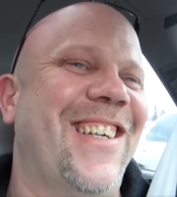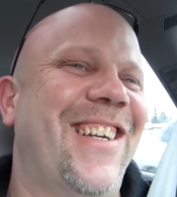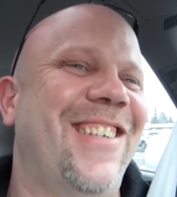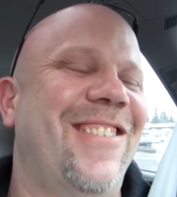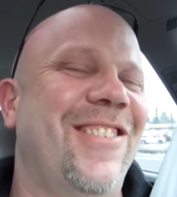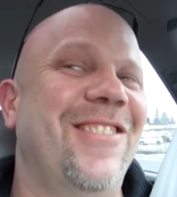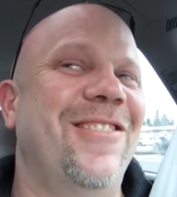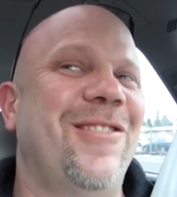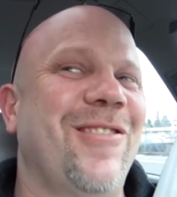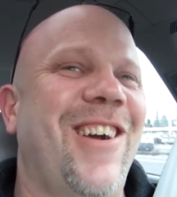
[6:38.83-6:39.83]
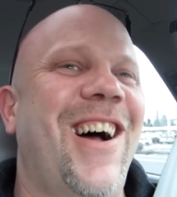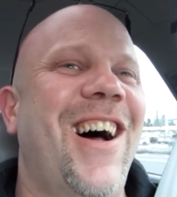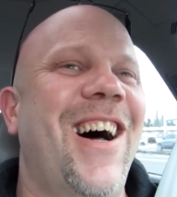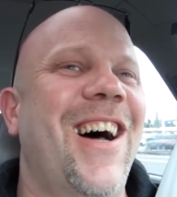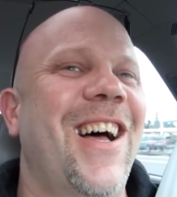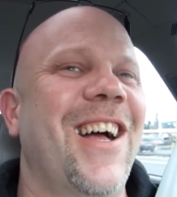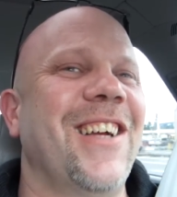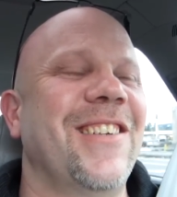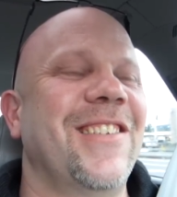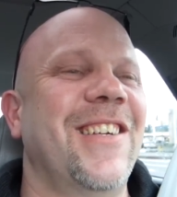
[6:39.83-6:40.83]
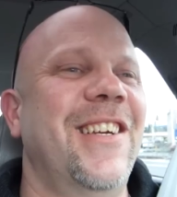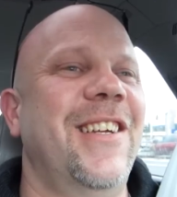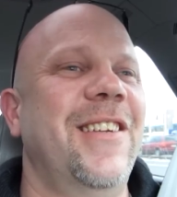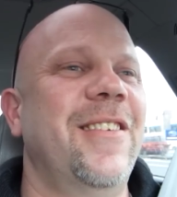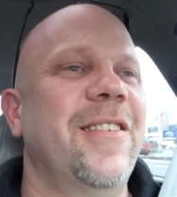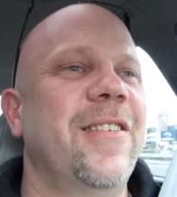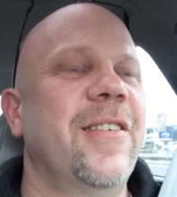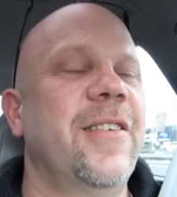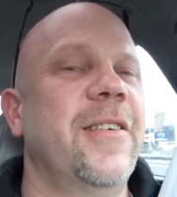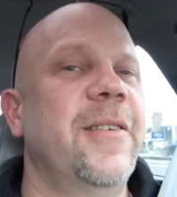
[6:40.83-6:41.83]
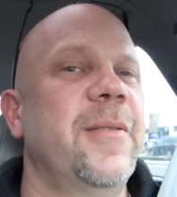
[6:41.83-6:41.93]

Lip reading: and do drugs and...